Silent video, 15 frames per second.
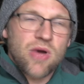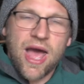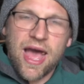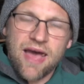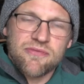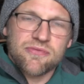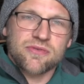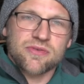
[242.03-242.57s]

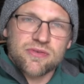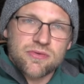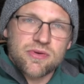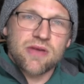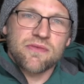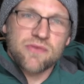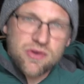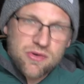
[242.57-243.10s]
have to,
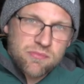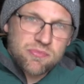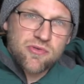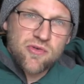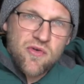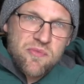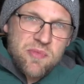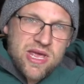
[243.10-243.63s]
if your
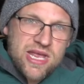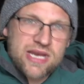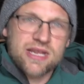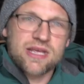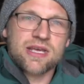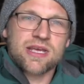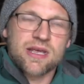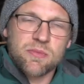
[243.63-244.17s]
improvement
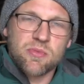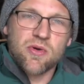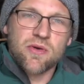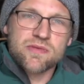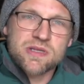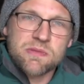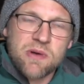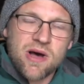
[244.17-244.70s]

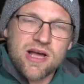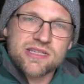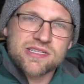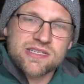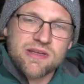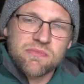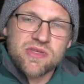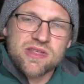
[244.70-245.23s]
improves upon
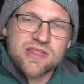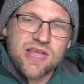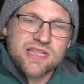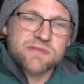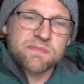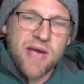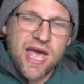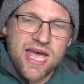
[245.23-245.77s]
something
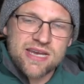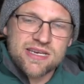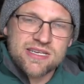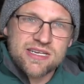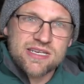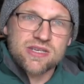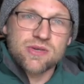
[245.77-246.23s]
that's patented,